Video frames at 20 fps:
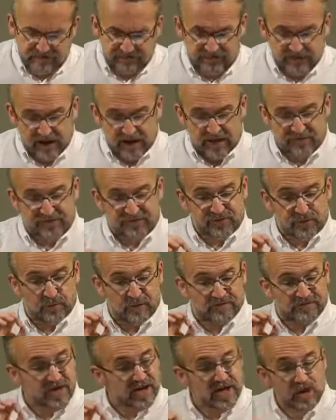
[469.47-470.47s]
faith
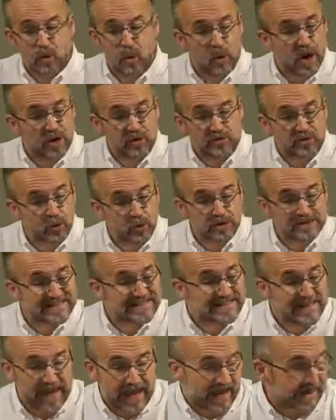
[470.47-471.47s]
from a very well-known
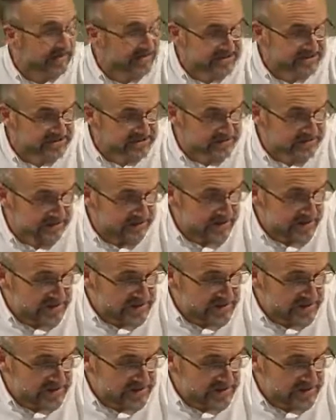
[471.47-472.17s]
text.